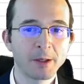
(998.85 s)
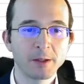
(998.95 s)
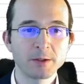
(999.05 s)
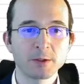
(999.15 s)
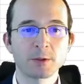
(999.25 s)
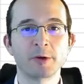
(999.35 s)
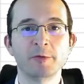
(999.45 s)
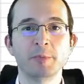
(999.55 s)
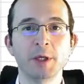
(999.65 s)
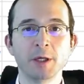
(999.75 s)
This would sort
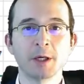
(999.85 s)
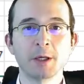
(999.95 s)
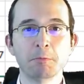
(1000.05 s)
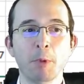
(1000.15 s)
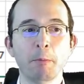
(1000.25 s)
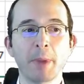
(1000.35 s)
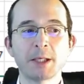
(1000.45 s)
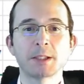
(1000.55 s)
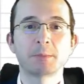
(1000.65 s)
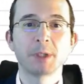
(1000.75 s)
of be a
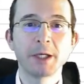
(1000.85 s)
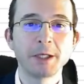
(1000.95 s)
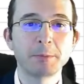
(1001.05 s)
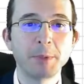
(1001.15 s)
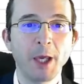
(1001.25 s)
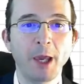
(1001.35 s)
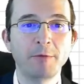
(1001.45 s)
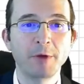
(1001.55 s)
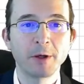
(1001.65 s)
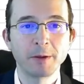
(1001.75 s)
momentum-like
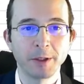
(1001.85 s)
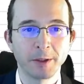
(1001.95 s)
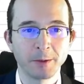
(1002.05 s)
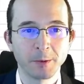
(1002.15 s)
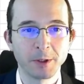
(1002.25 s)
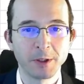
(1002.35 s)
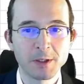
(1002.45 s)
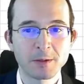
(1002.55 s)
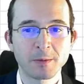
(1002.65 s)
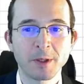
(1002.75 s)
behavior. In other
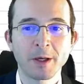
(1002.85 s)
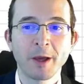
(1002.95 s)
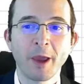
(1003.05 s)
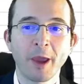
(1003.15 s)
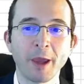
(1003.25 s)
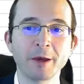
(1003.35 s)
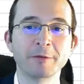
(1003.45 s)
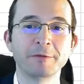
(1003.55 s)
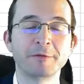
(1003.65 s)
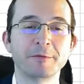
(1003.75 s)
words,
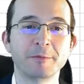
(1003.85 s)
if